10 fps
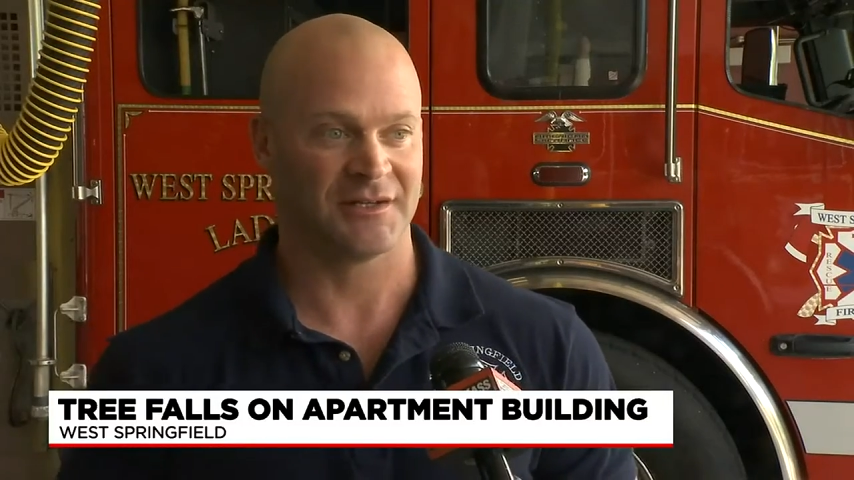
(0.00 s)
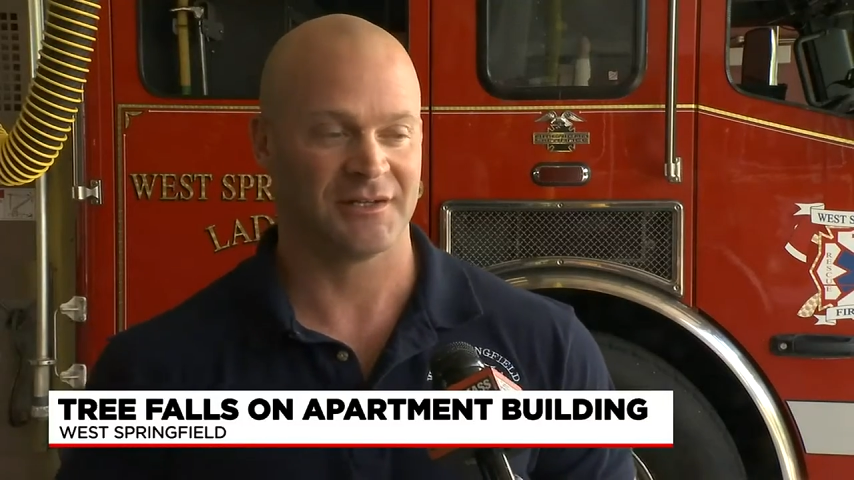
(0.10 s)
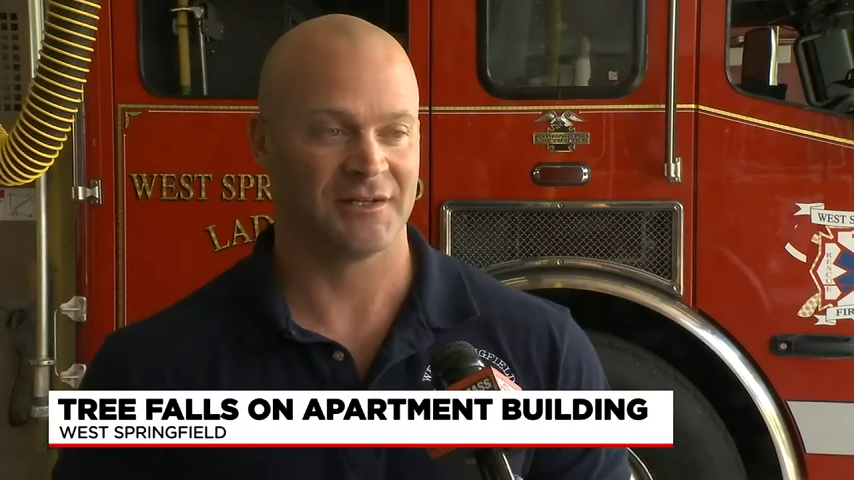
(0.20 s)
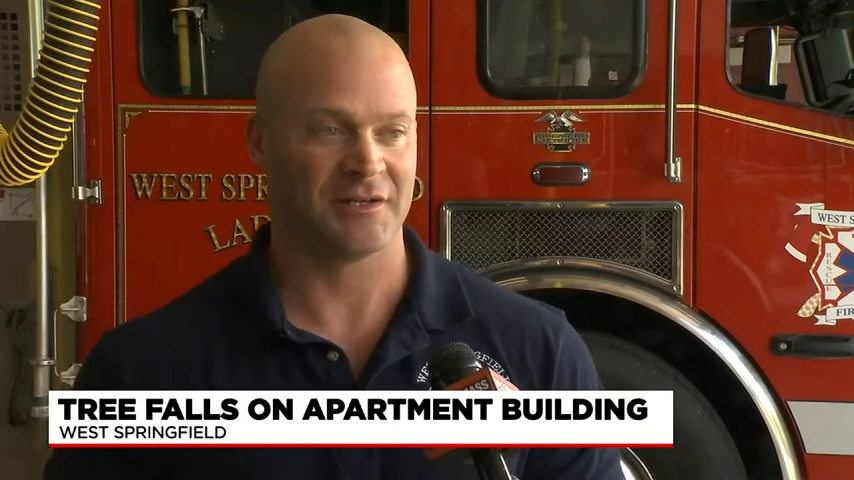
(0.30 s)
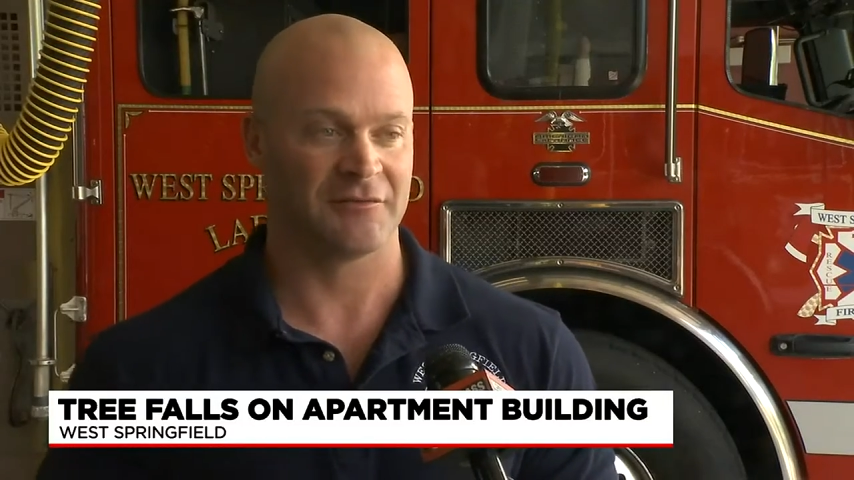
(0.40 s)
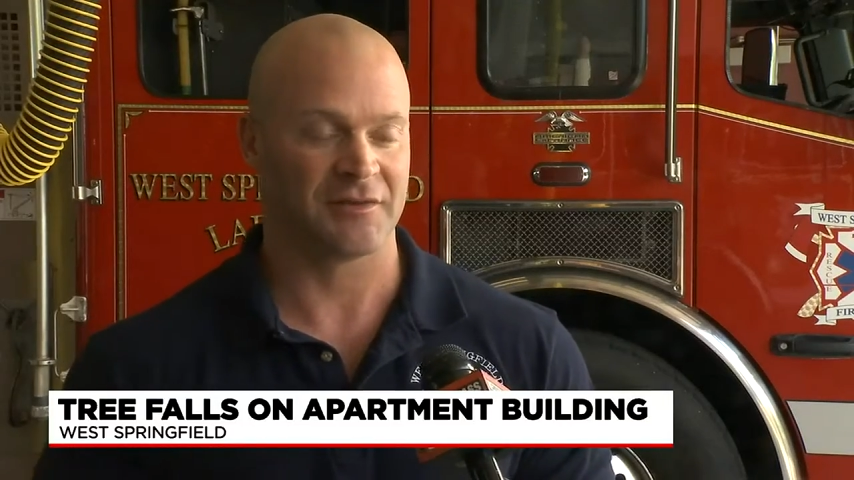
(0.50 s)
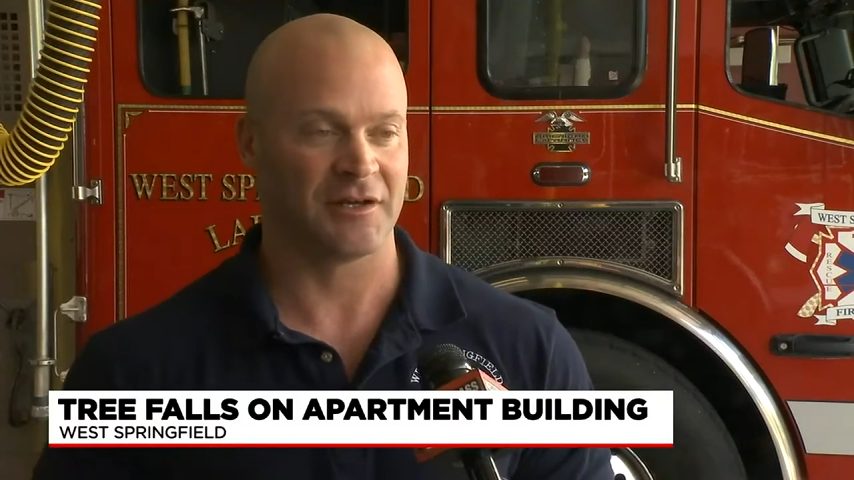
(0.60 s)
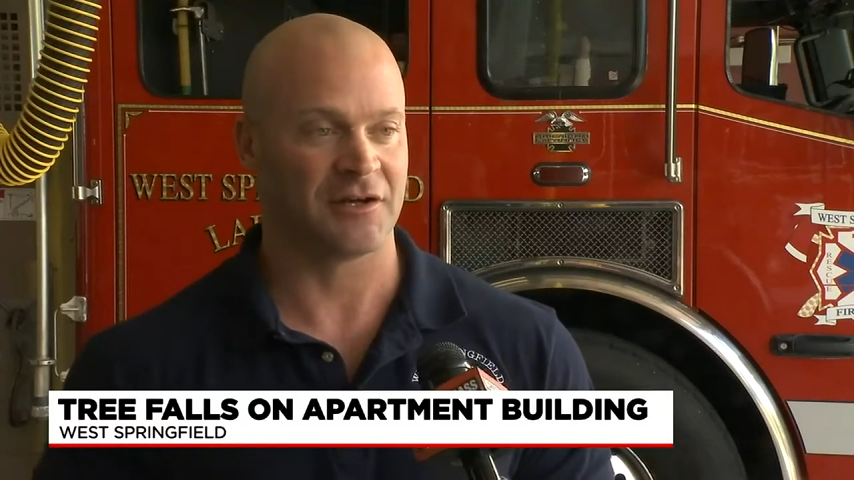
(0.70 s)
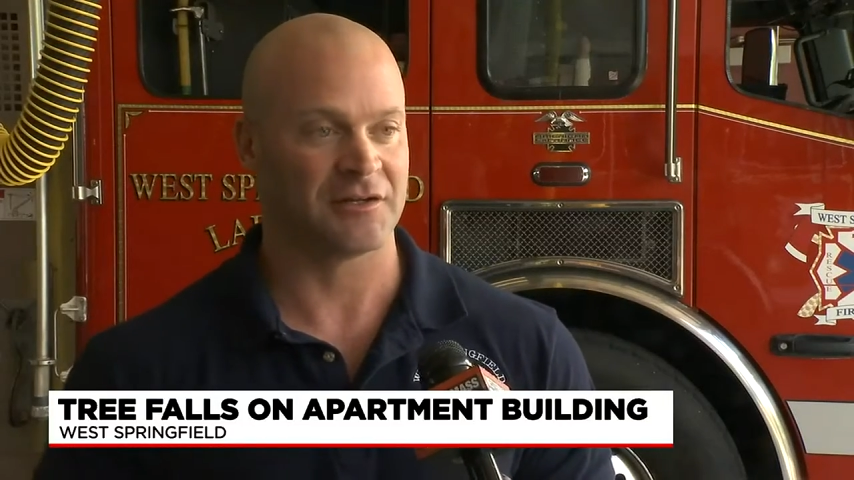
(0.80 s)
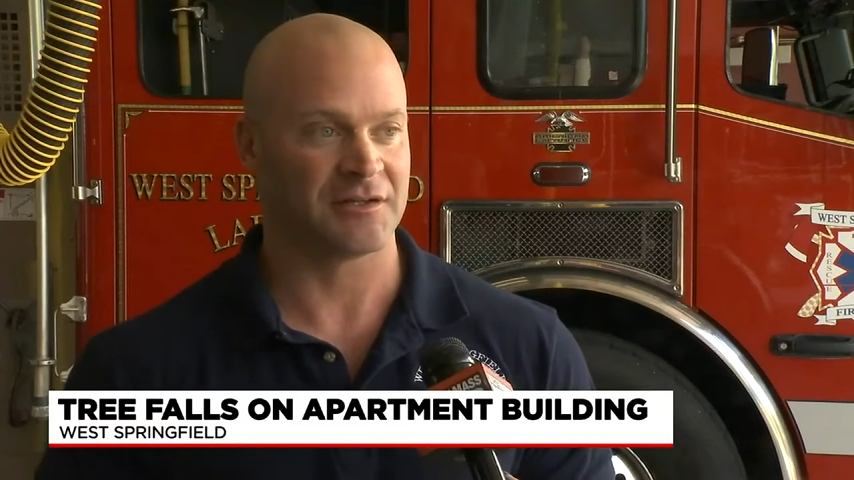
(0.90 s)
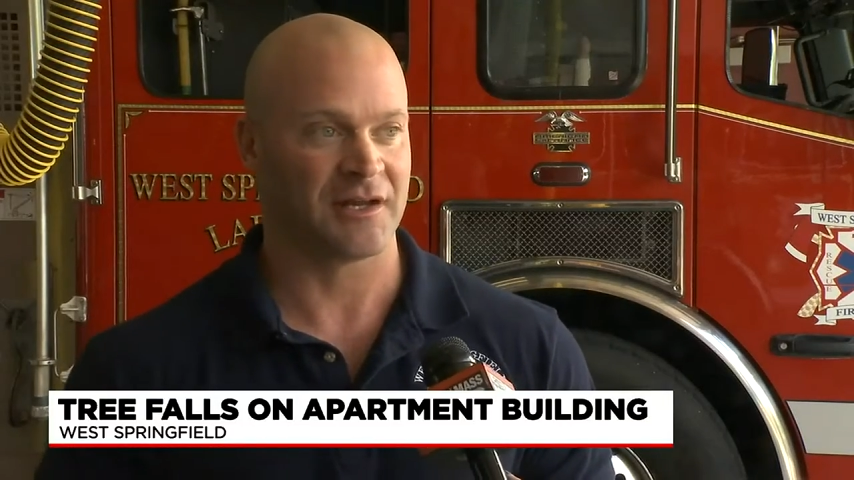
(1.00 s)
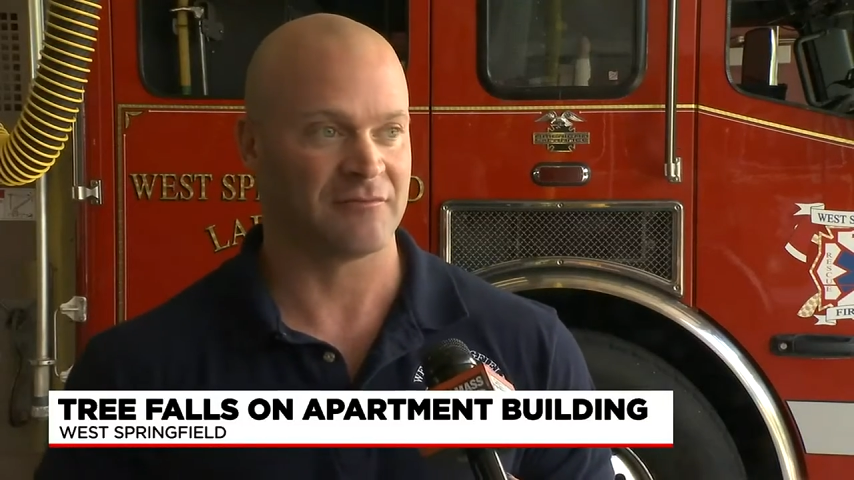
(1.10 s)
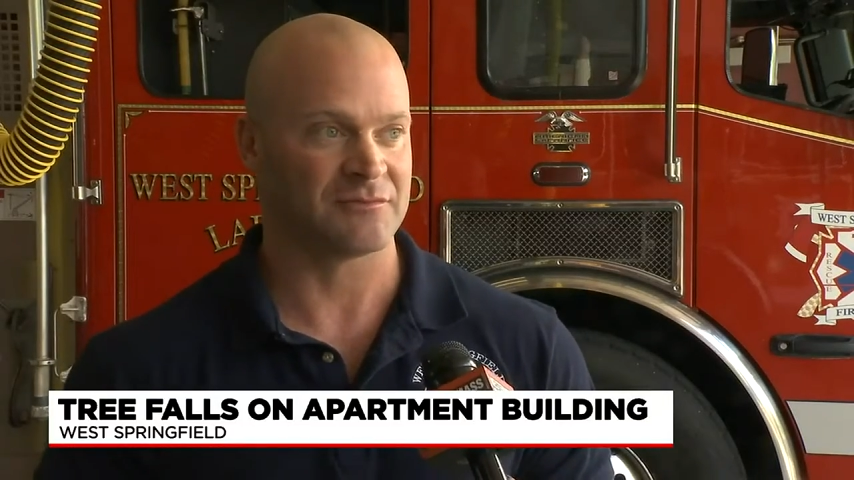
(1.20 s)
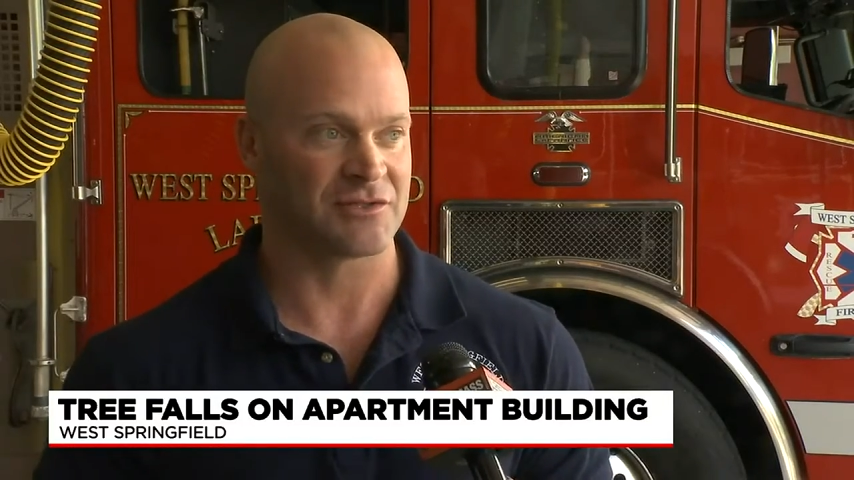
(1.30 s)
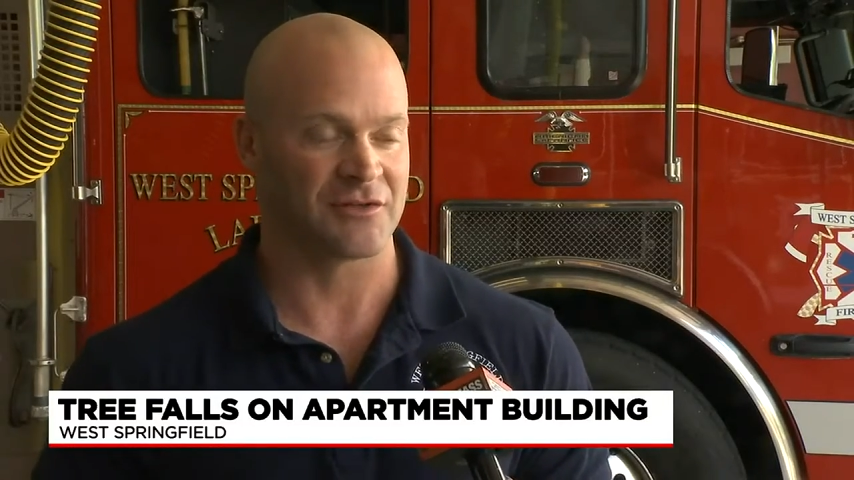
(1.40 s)
Uh, if they aren't,
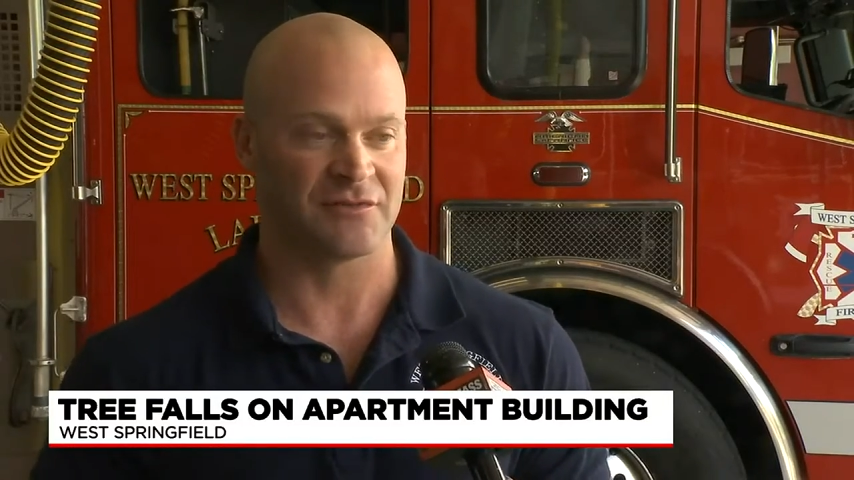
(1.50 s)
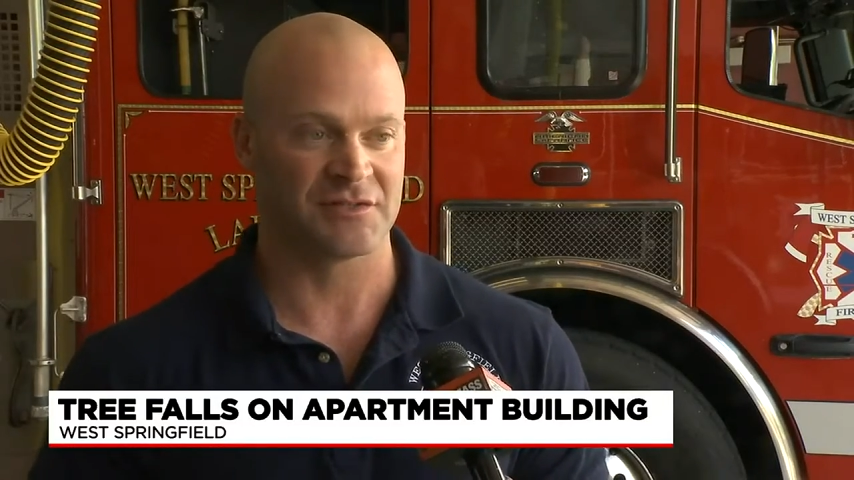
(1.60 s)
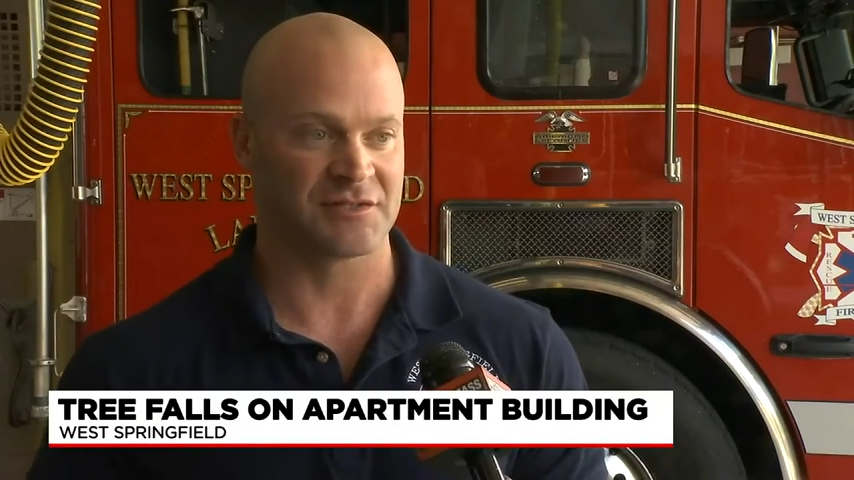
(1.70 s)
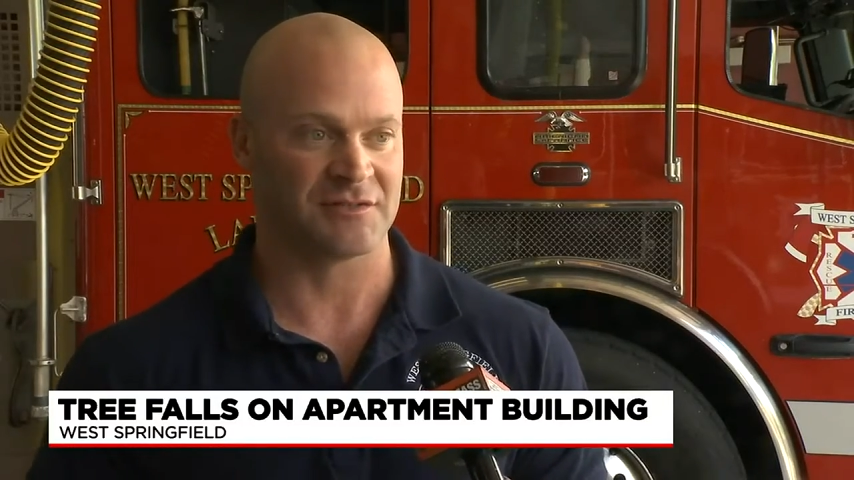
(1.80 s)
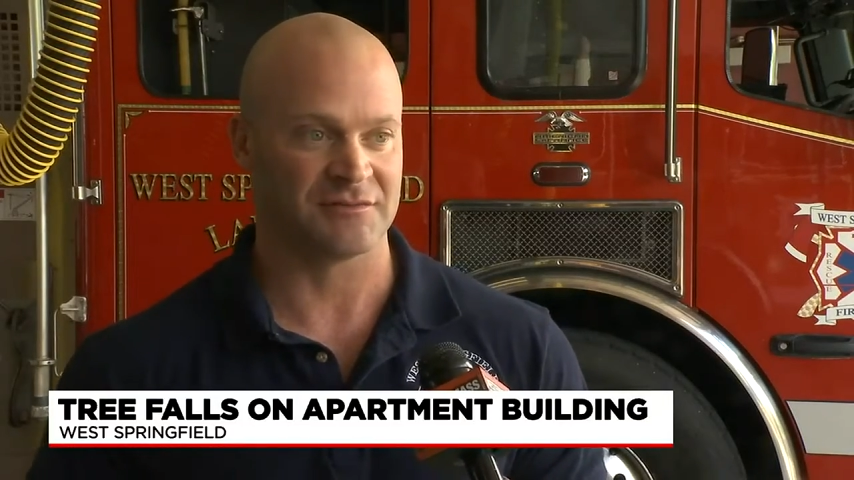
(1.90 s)
have them serviced